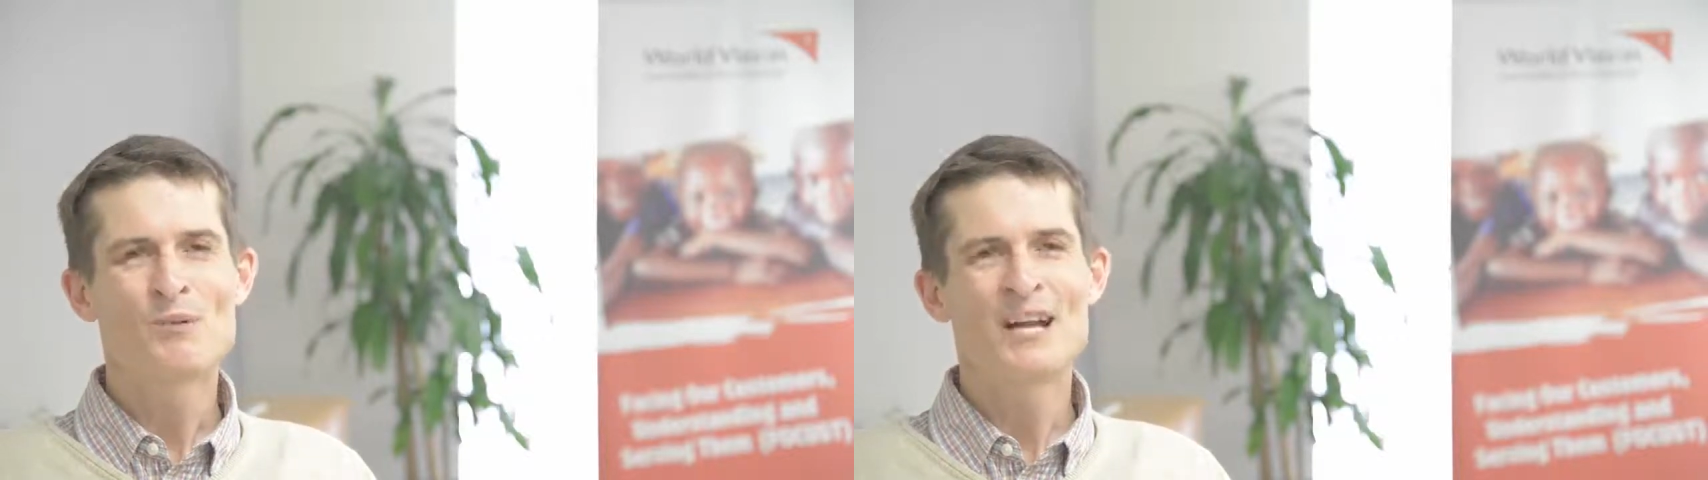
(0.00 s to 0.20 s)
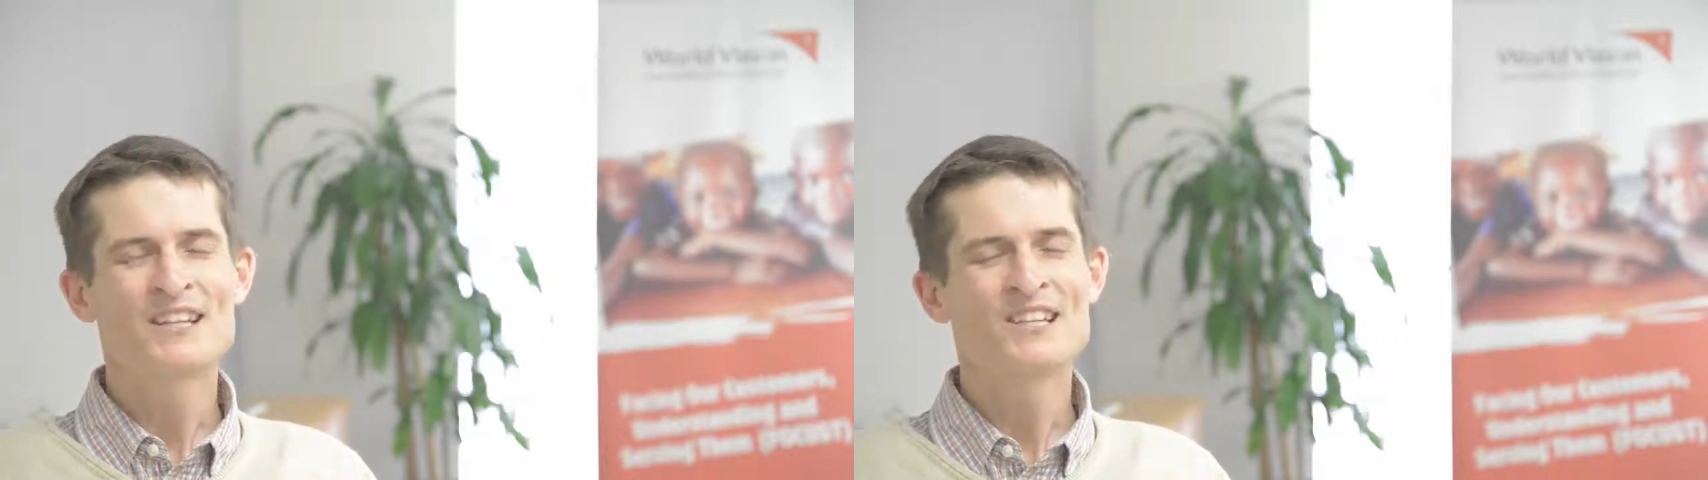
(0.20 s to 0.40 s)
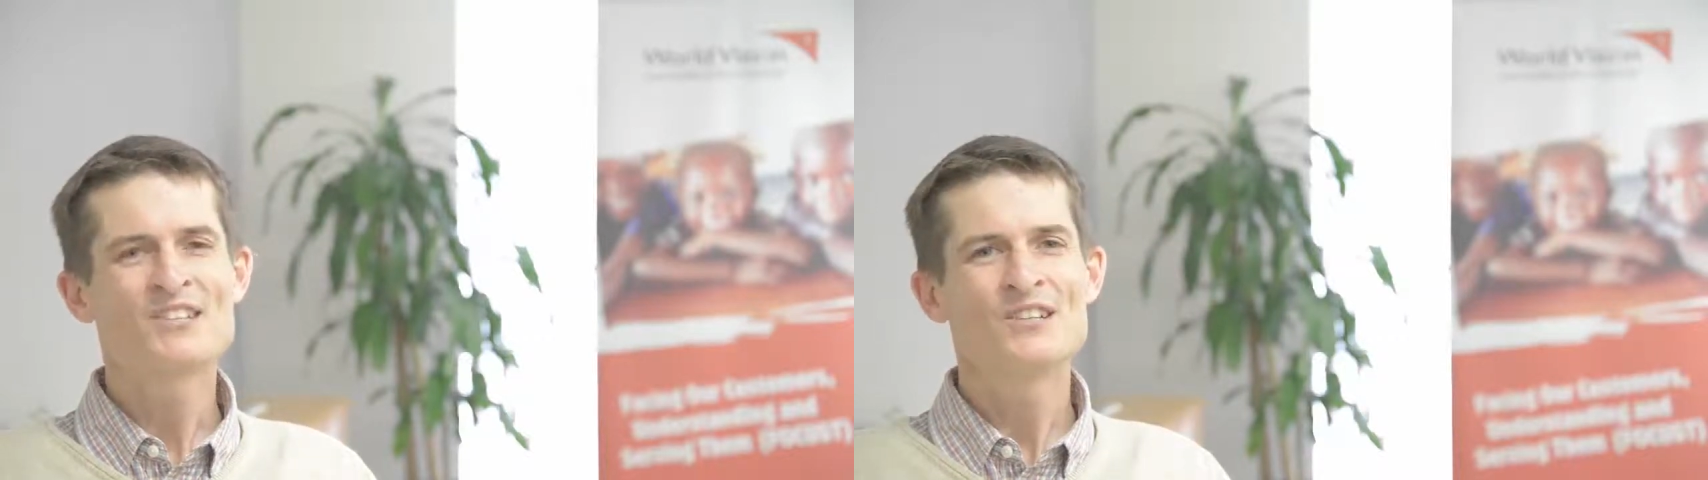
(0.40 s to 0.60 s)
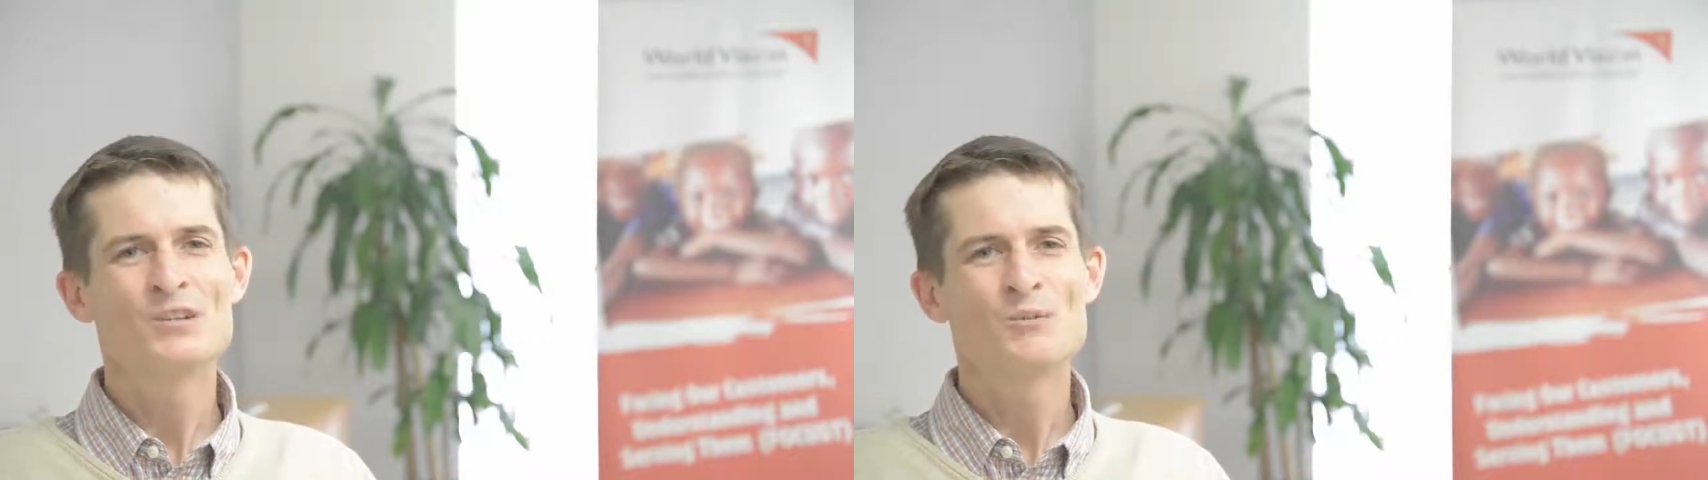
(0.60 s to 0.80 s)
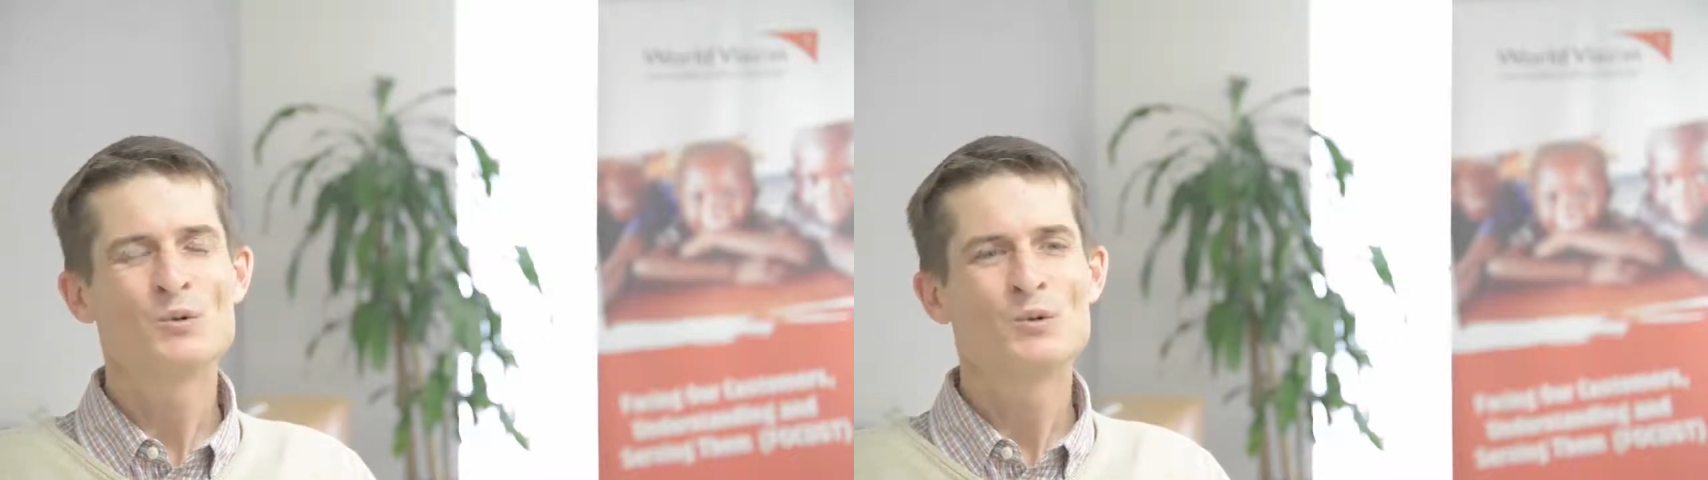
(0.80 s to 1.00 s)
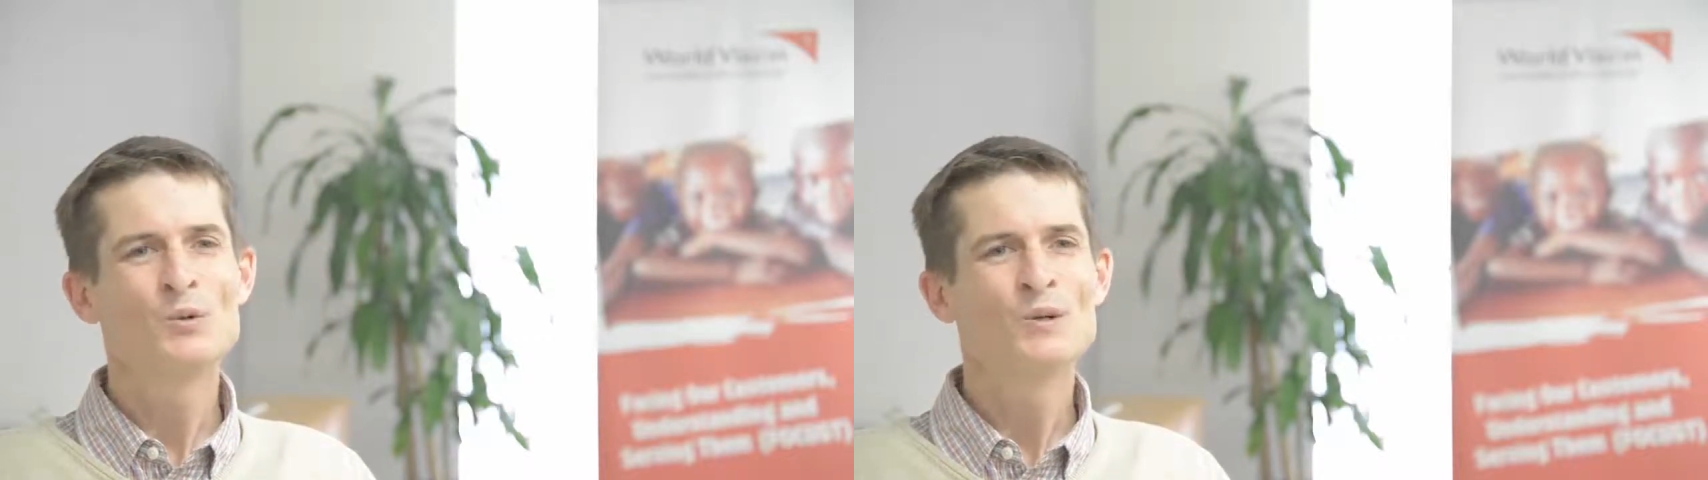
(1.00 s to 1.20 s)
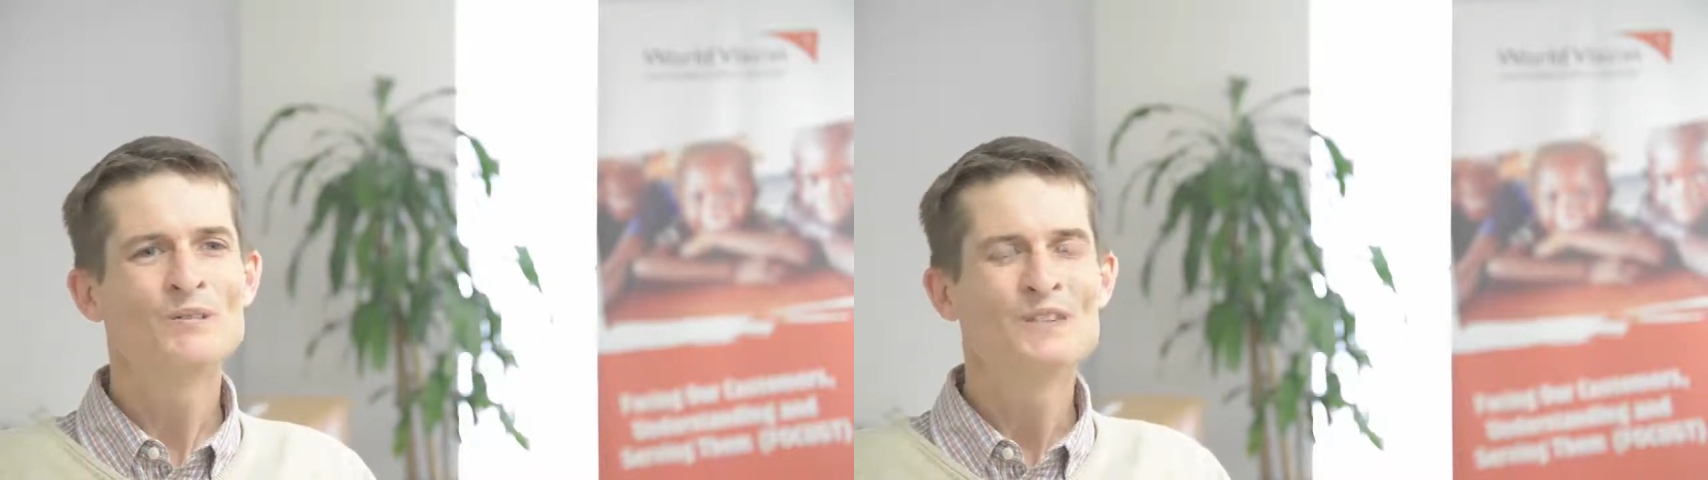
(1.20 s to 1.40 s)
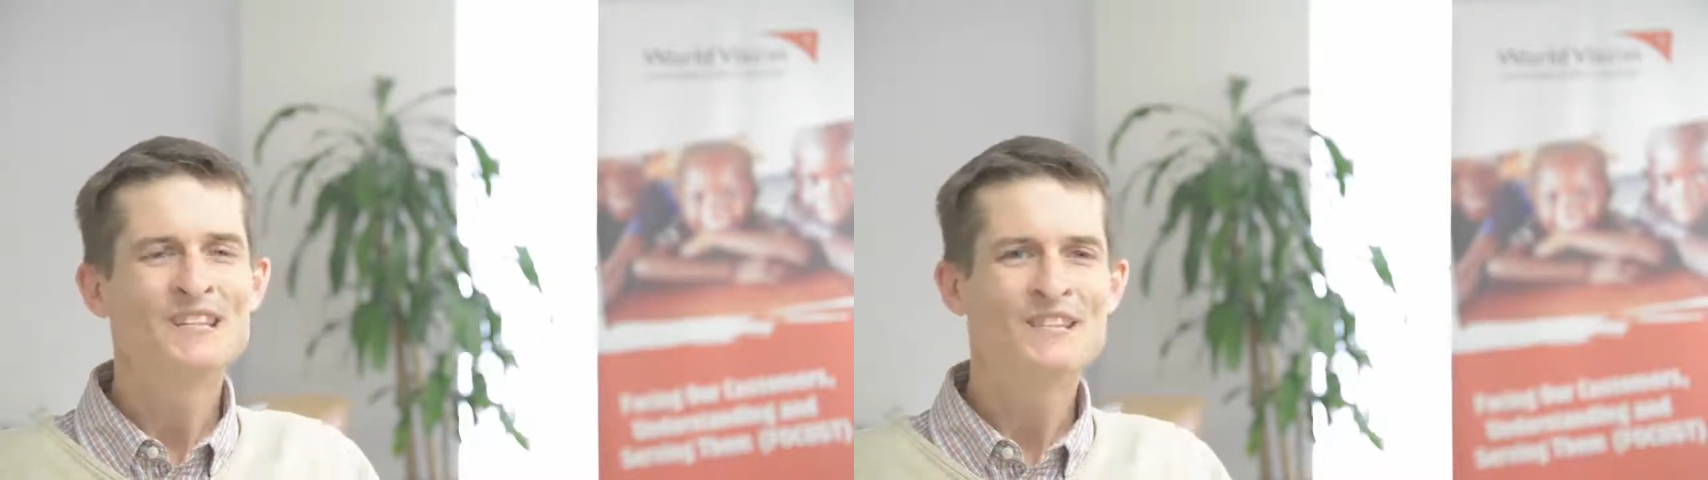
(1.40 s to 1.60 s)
practitioner to put all of these